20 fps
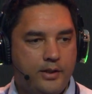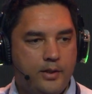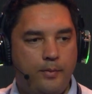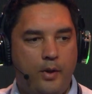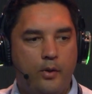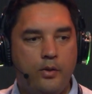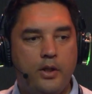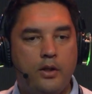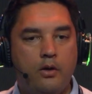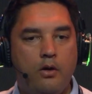is
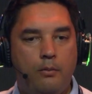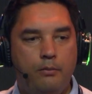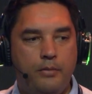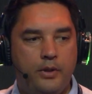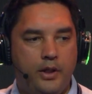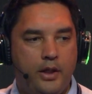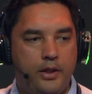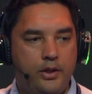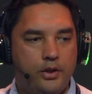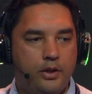both a
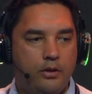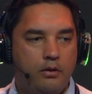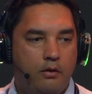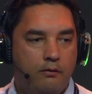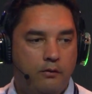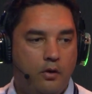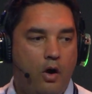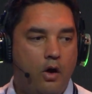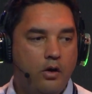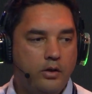combination
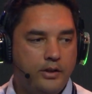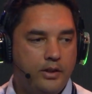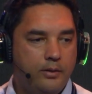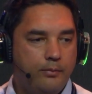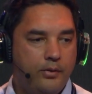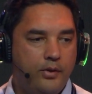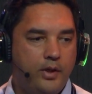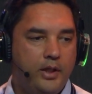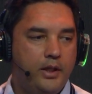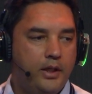of
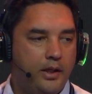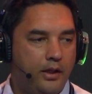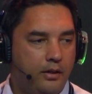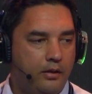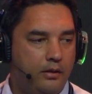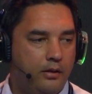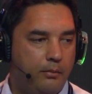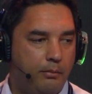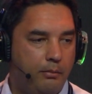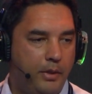long-term
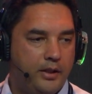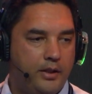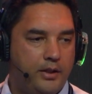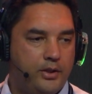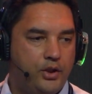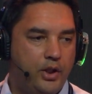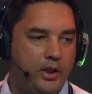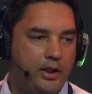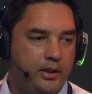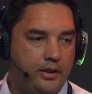thinking, but
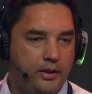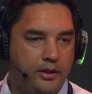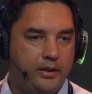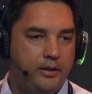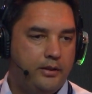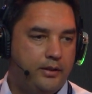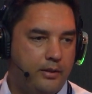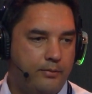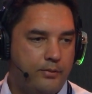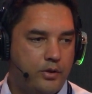agility
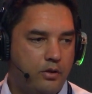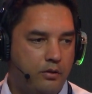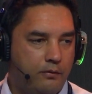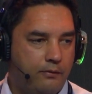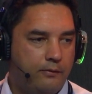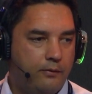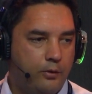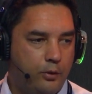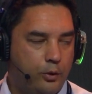in terms of